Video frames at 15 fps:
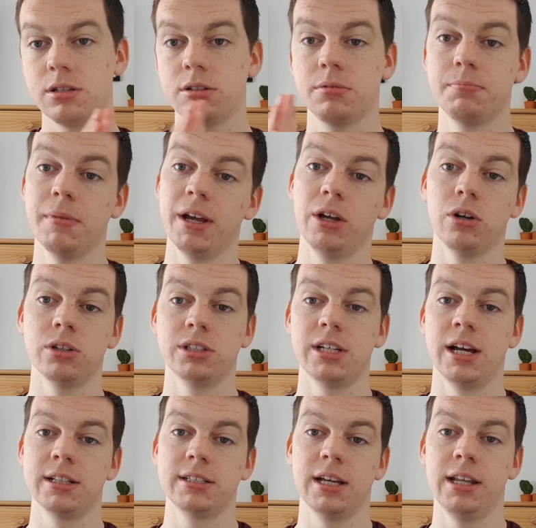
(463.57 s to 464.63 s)
made
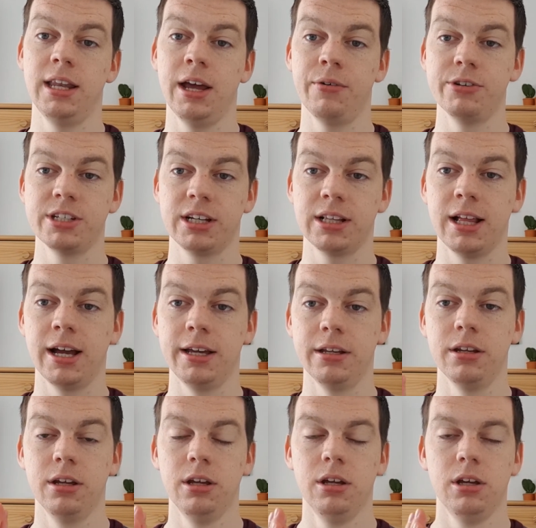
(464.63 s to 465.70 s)
contact, and now he's a client.
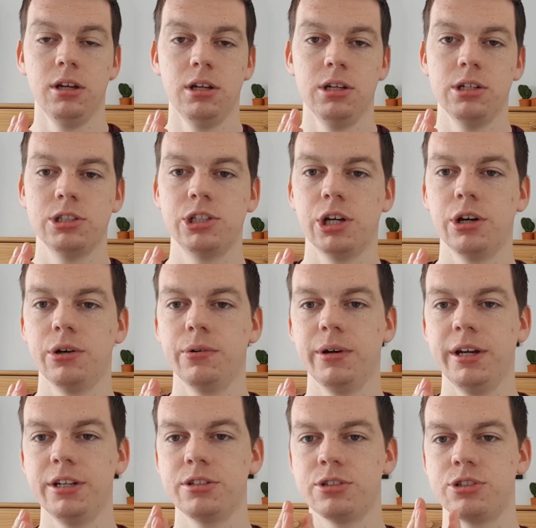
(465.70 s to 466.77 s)
So
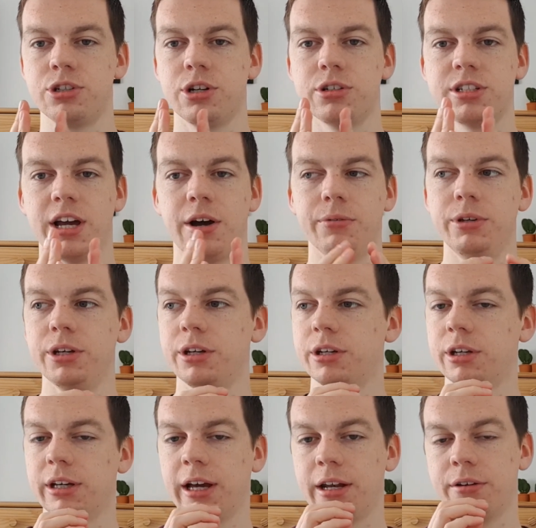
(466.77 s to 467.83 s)
it just shows how you
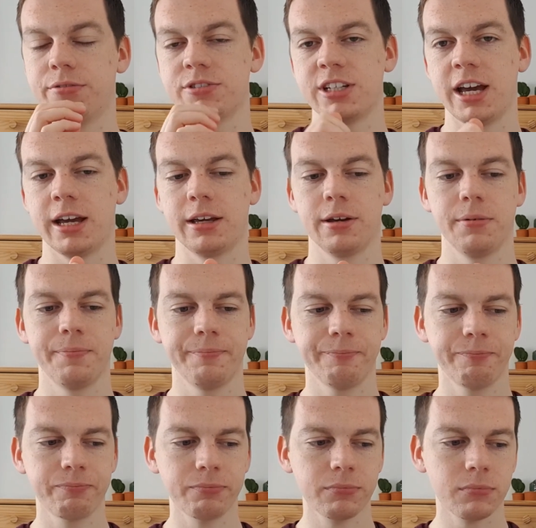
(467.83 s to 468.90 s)
can kind of take
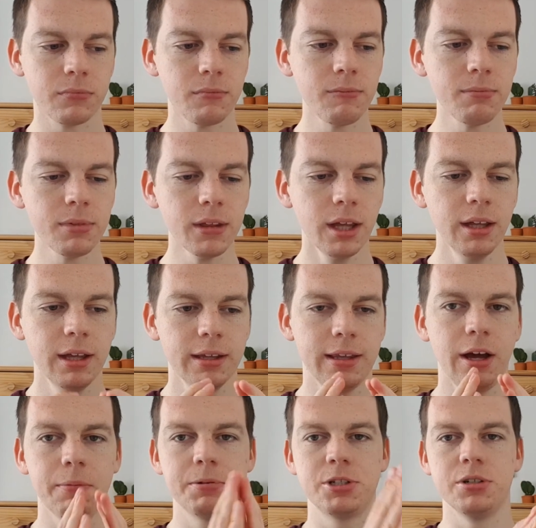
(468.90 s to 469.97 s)
that
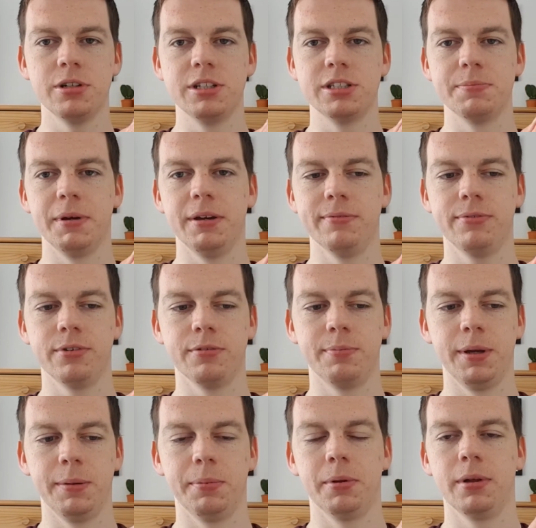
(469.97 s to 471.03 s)
opportunity to be in front of
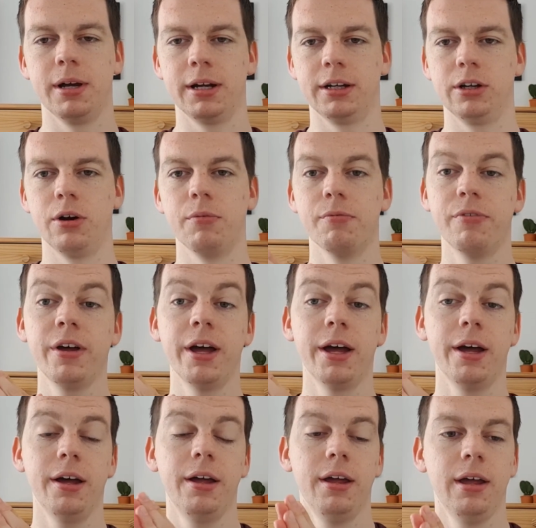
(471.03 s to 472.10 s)
people and
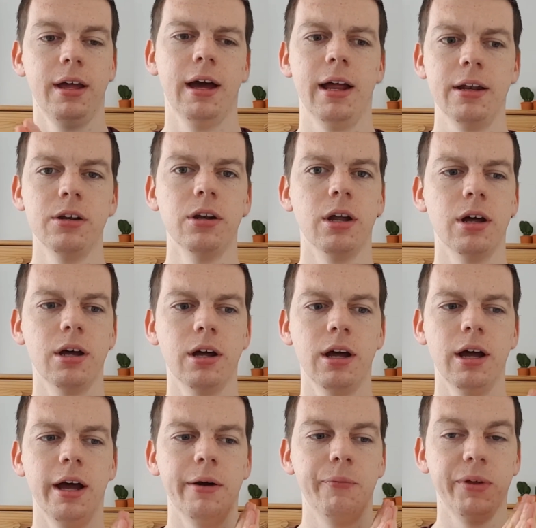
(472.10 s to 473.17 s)
convert. And
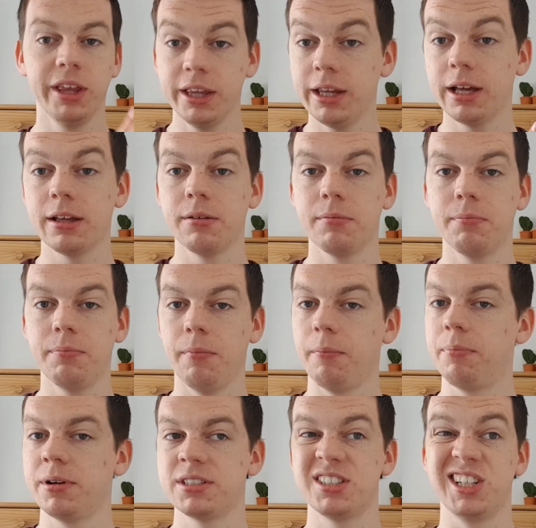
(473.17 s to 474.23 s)
within that
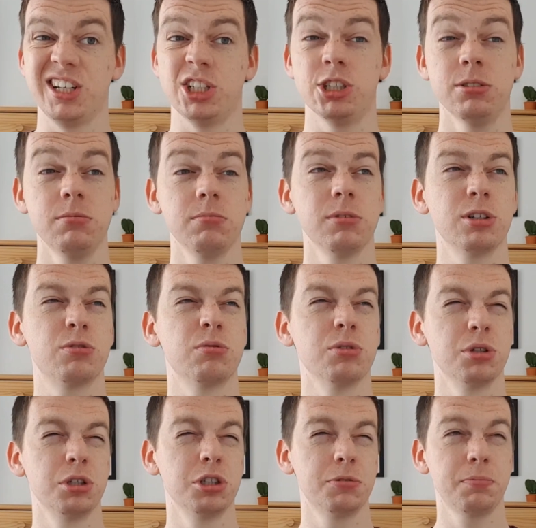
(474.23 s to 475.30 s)
presentation, which
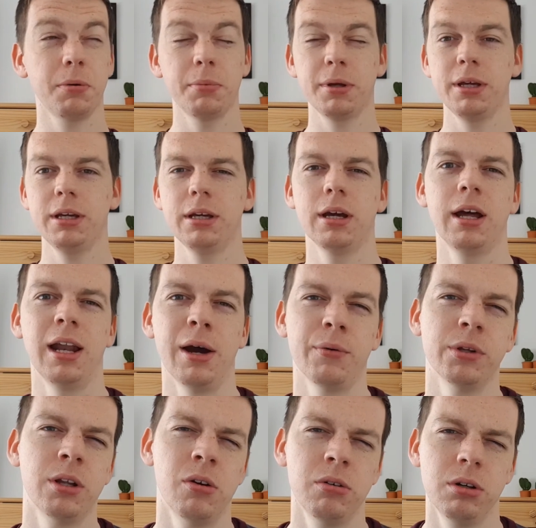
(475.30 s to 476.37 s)
was probably an hour
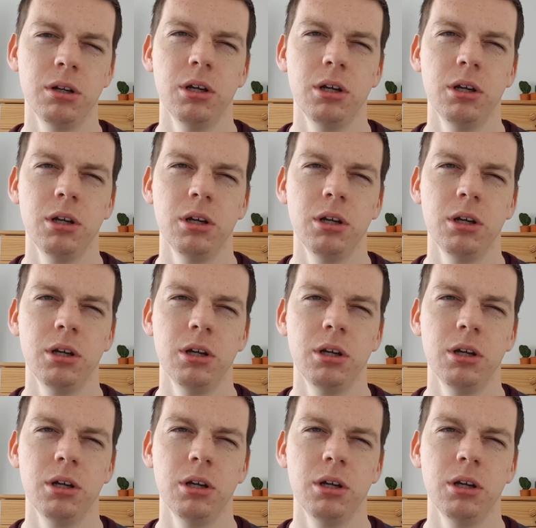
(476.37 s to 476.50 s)
long,